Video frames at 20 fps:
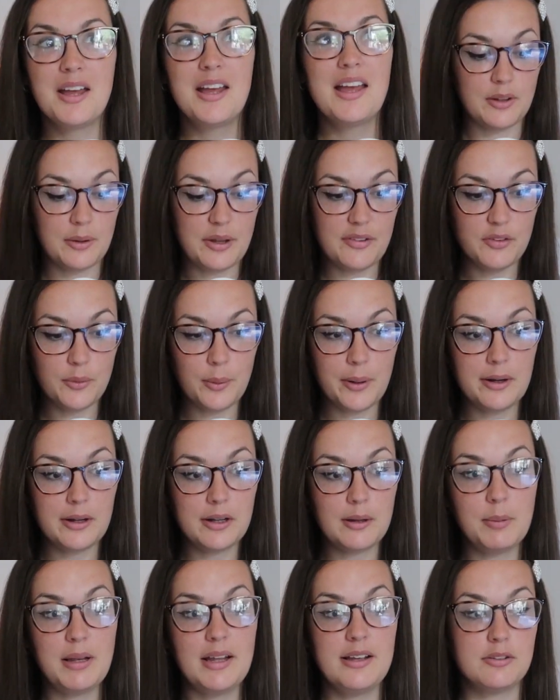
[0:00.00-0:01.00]
So if you are in
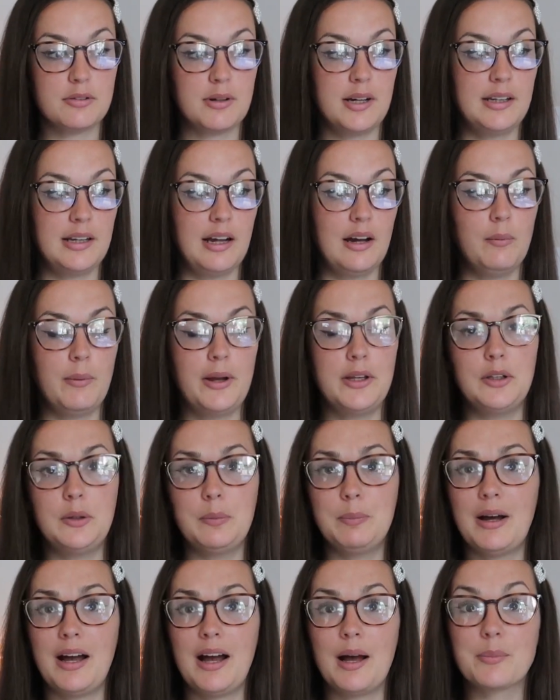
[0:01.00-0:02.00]
a place right now where you
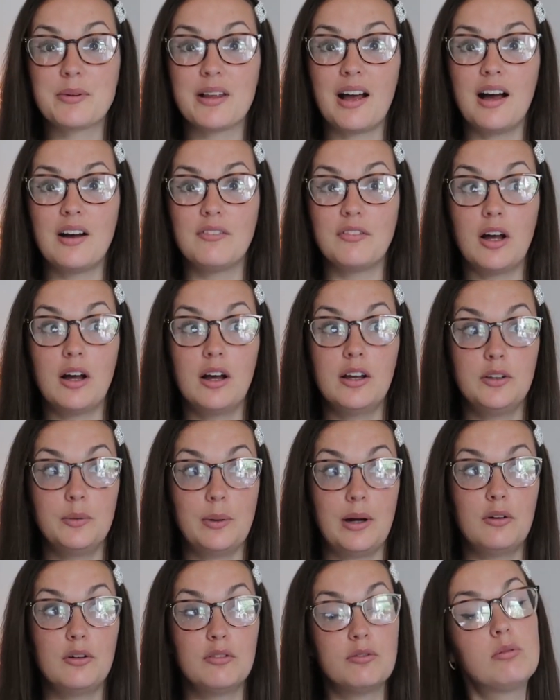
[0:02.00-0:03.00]
perhaps are
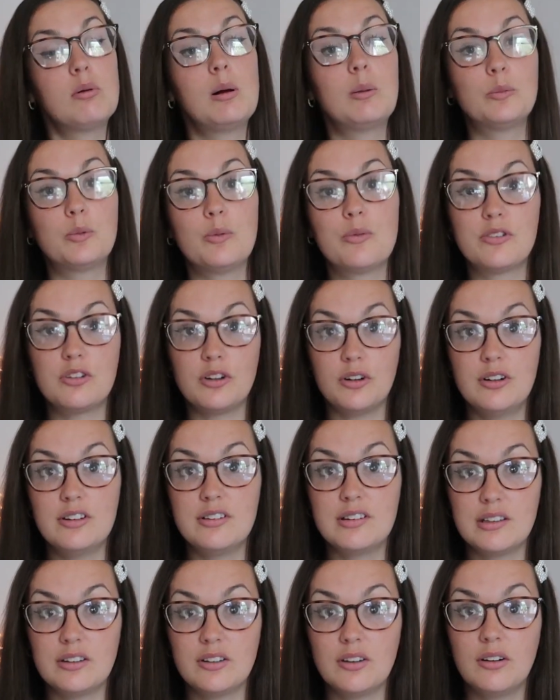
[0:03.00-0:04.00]
overwhelmed with
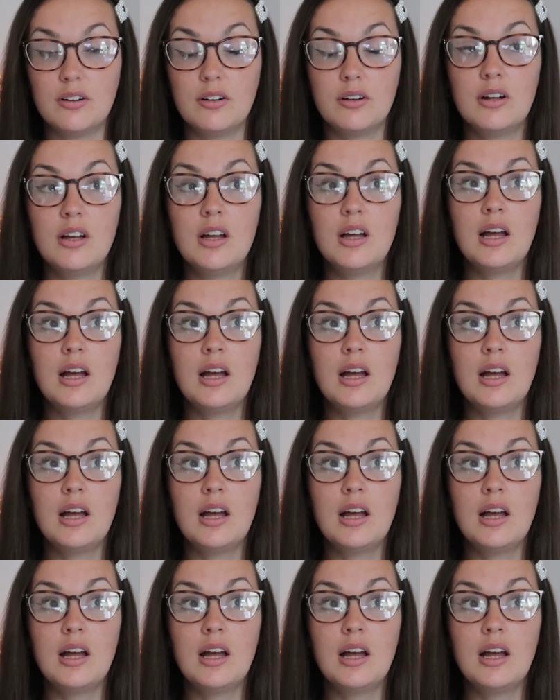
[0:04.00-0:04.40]
toys in your